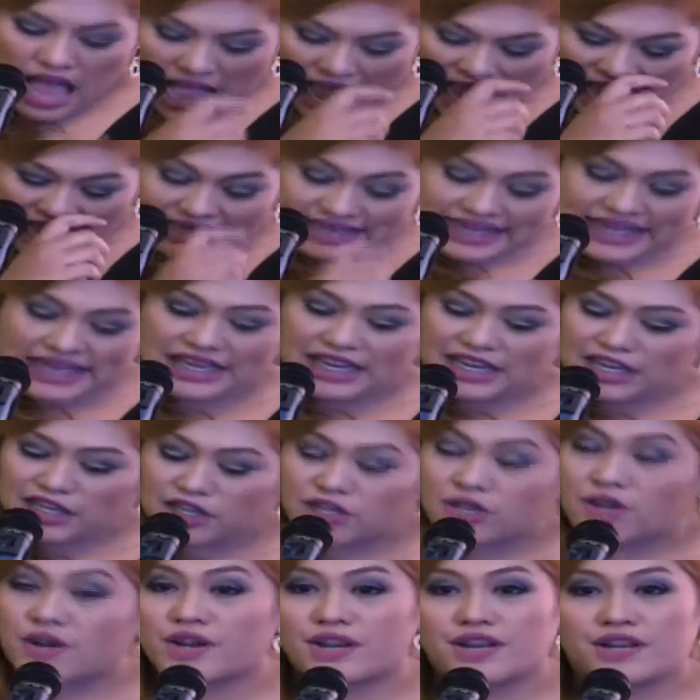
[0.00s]
I
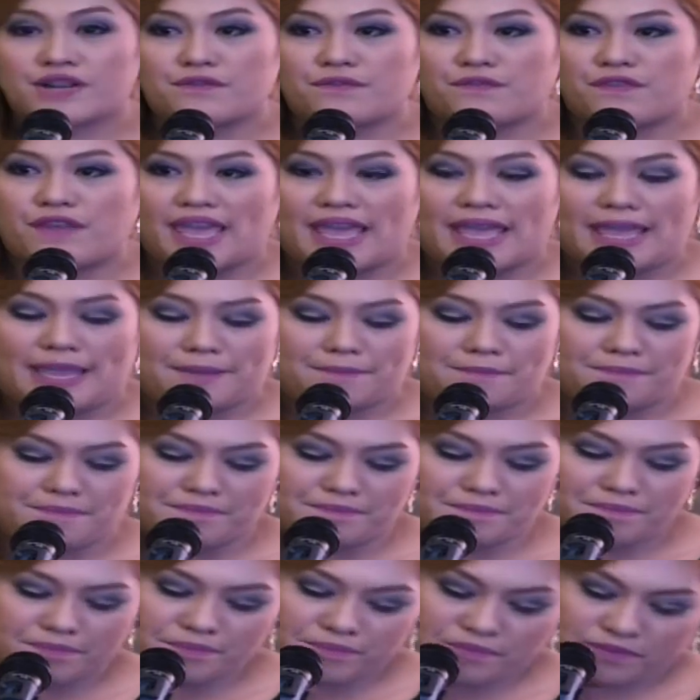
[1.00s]
didn't earn fame.